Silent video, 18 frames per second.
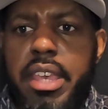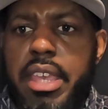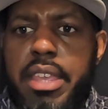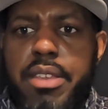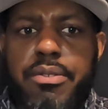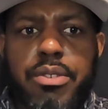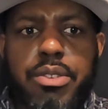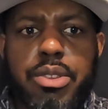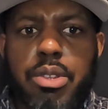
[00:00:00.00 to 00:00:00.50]

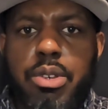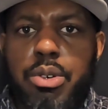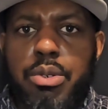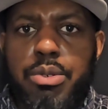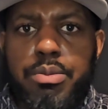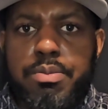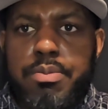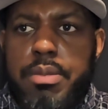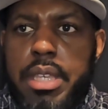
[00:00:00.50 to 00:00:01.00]
even
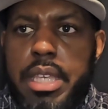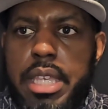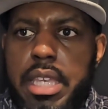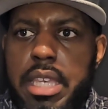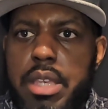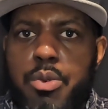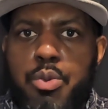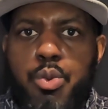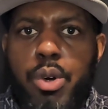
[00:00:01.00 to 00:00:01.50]
though
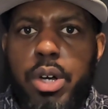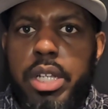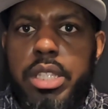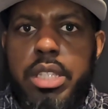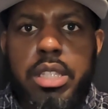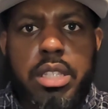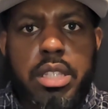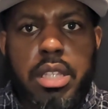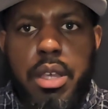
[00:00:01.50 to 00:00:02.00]
he
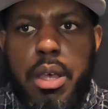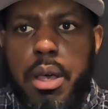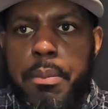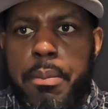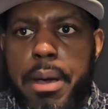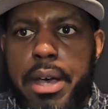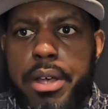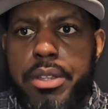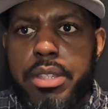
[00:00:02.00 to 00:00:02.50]
won
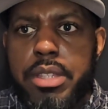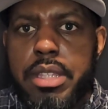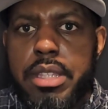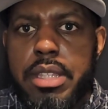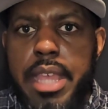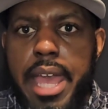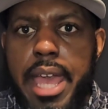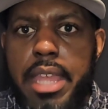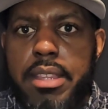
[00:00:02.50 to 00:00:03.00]
about
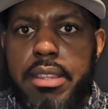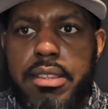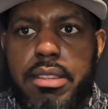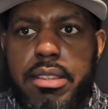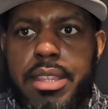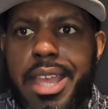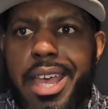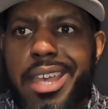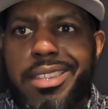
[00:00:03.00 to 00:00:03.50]

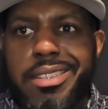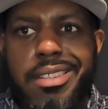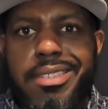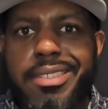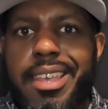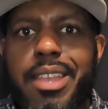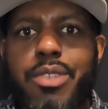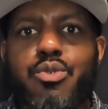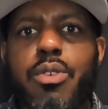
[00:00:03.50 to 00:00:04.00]
9 to
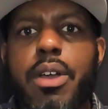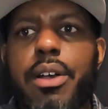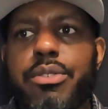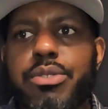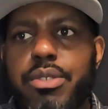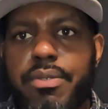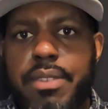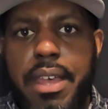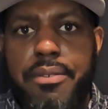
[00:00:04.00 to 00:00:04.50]
10
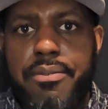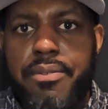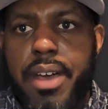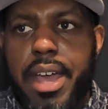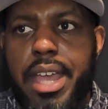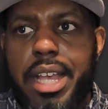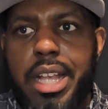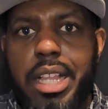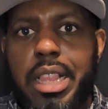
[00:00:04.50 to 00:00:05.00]
rounds of that
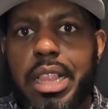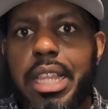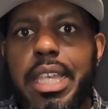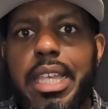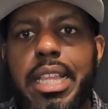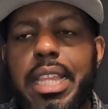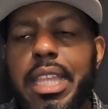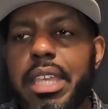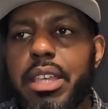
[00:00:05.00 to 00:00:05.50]
fight
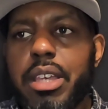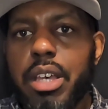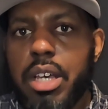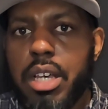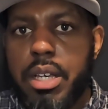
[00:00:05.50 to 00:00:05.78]
clearly.